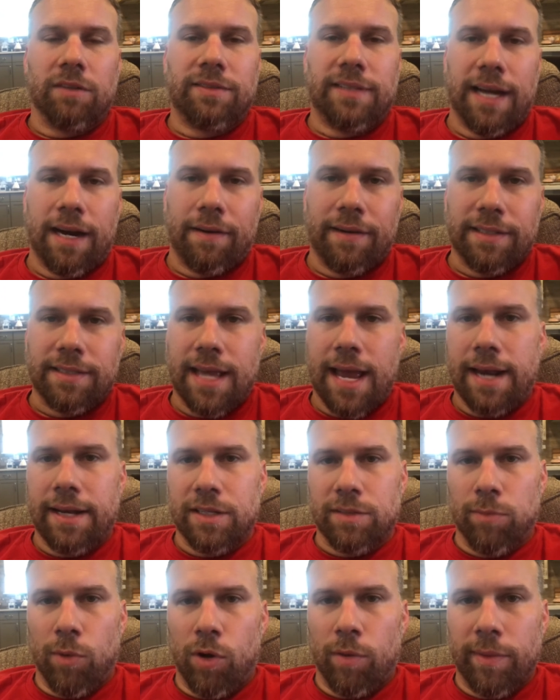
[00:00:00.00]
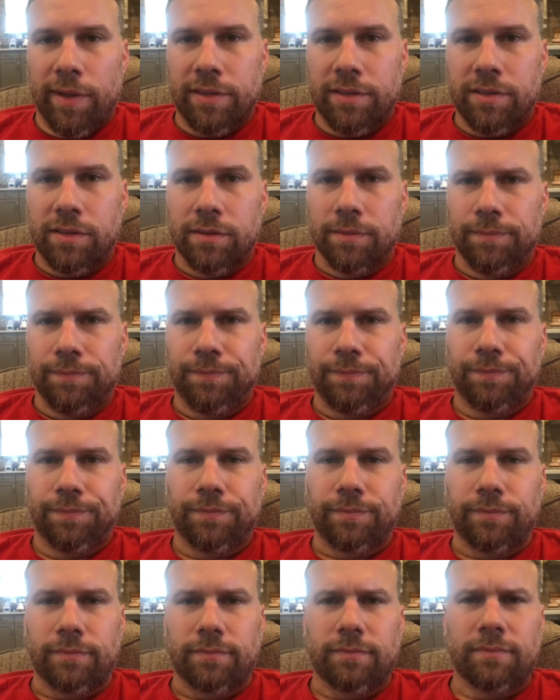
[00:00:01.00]
know, Terry's had his moments.
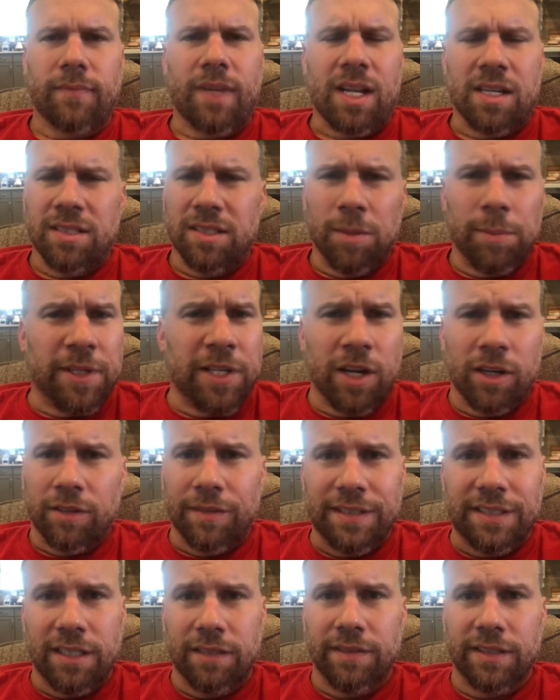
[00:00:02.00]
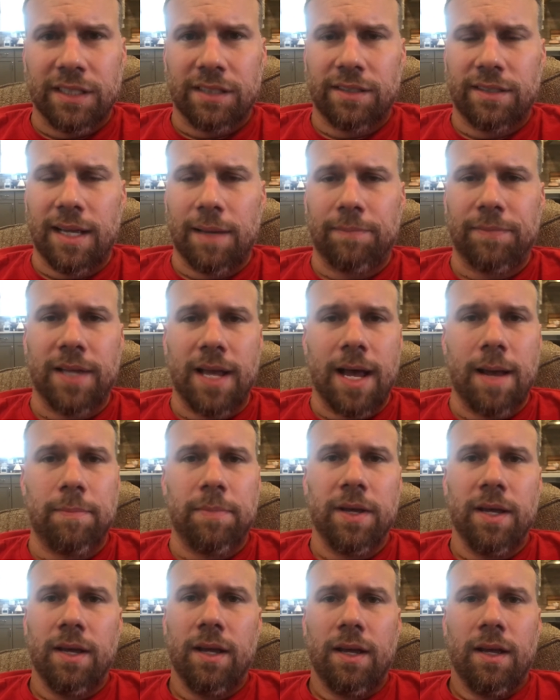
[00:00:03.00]
Some of the younger receivers have stepped
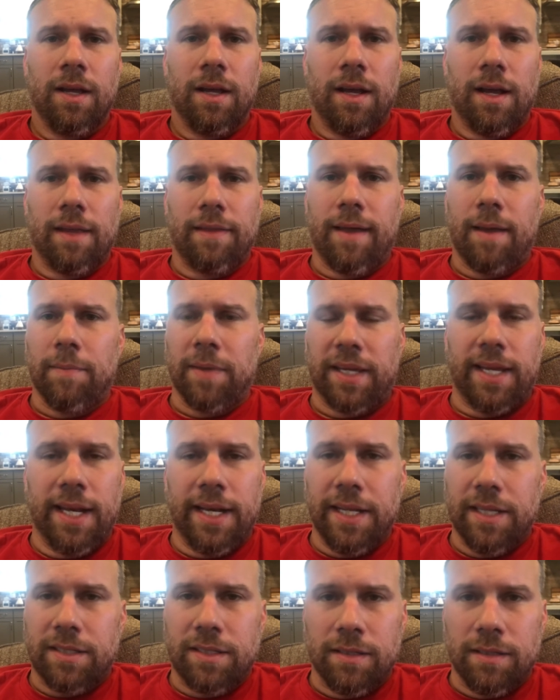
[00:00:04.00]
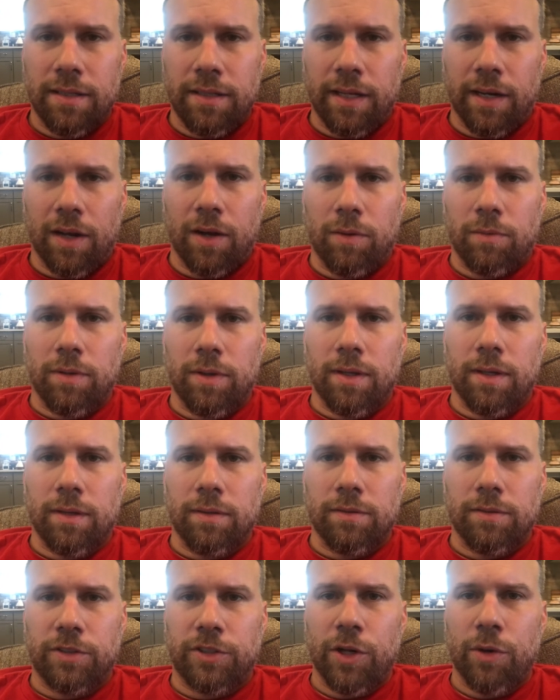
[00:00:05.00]
up. I thought McKitty's, you know,
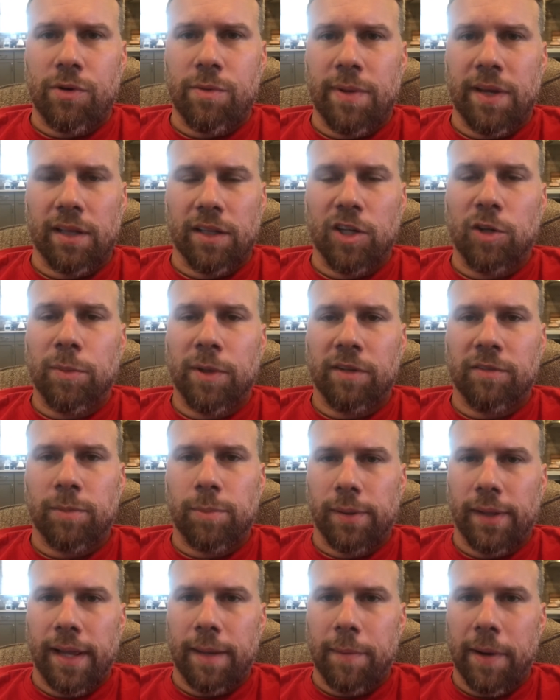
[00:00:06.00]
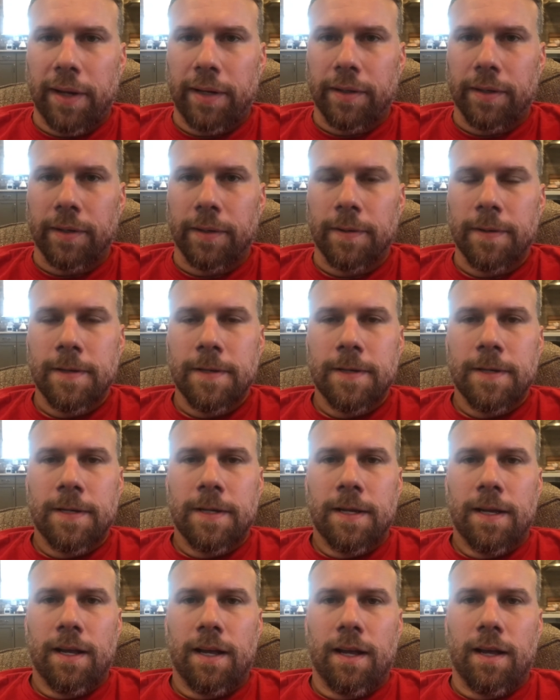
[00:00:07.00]
uh, shown to be a little bit of a playmaker.
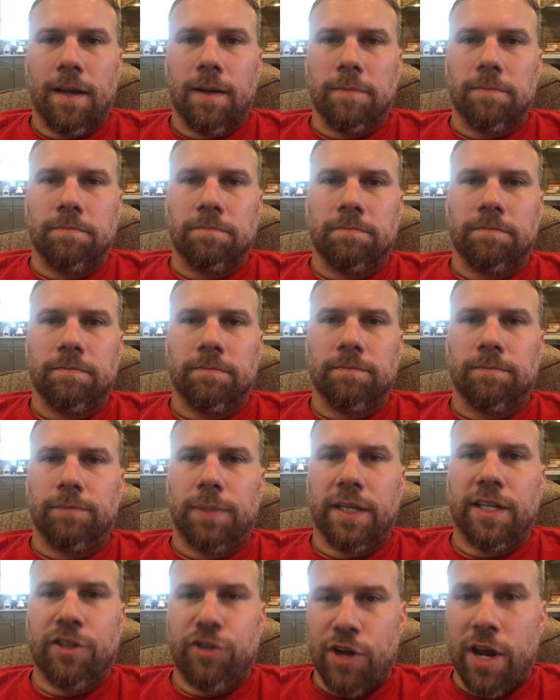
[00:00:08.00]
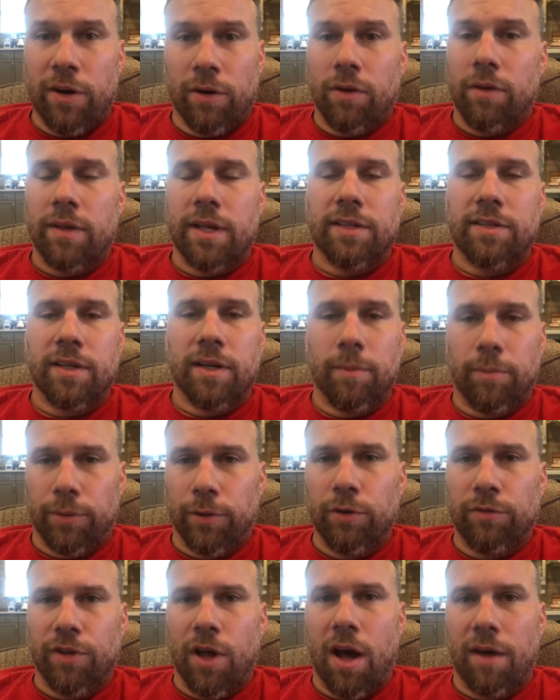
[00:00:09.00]
Um, but in general, it's an
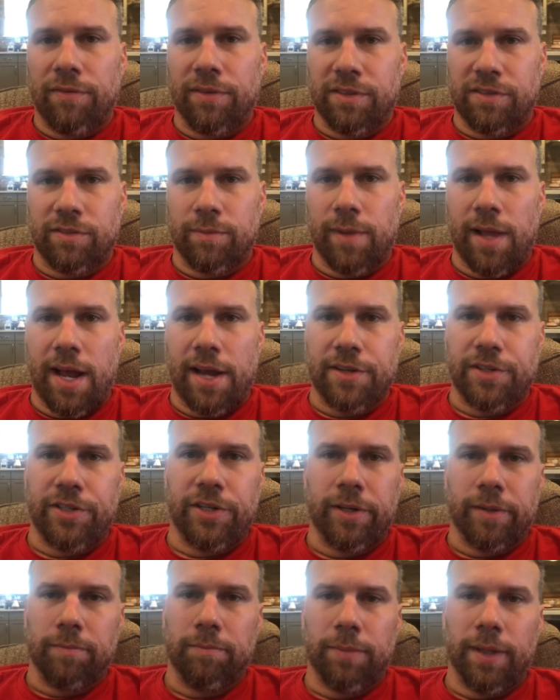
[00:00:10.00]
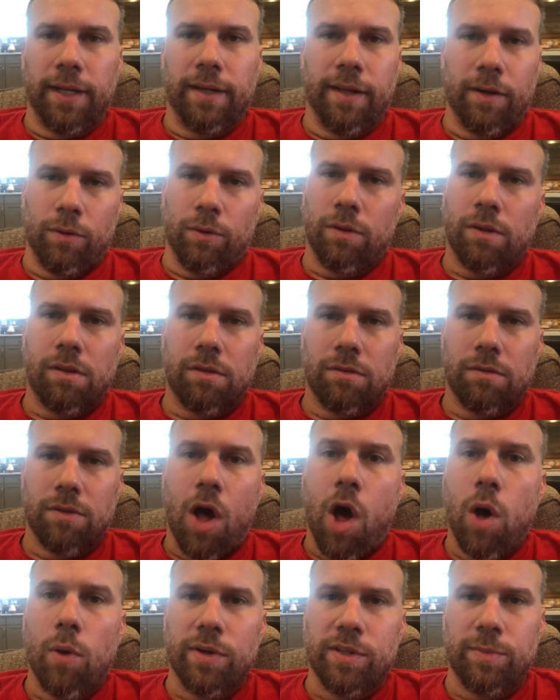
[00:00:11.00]
improved offense from last year, but it'll
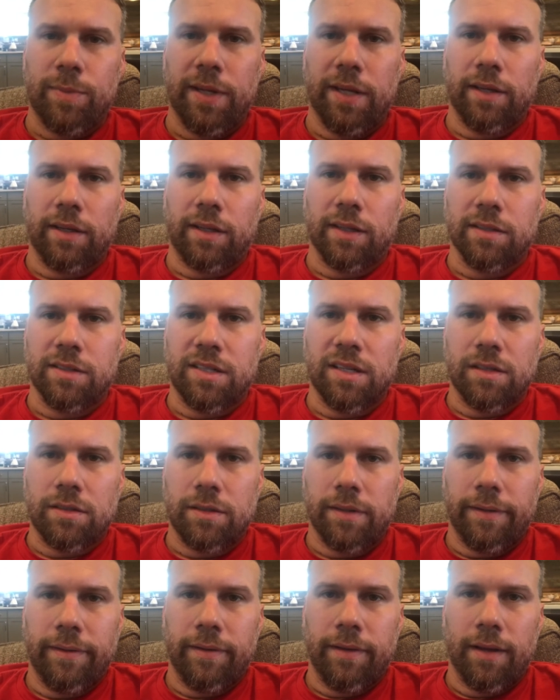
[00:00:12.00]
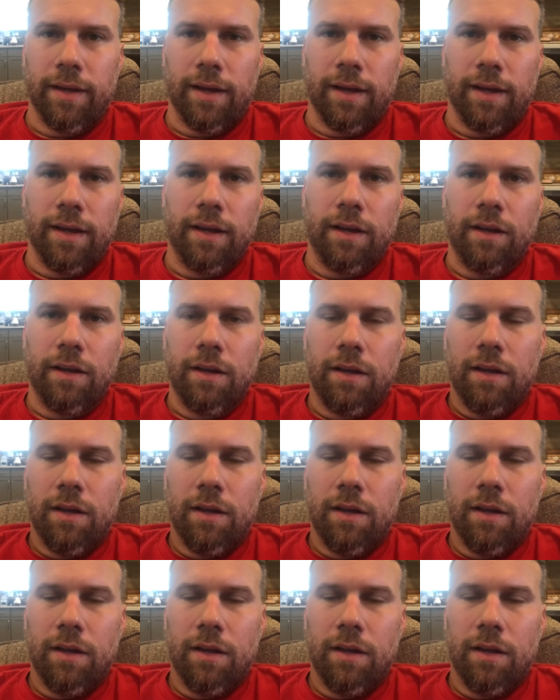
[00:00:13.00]
always be inconsistent uh,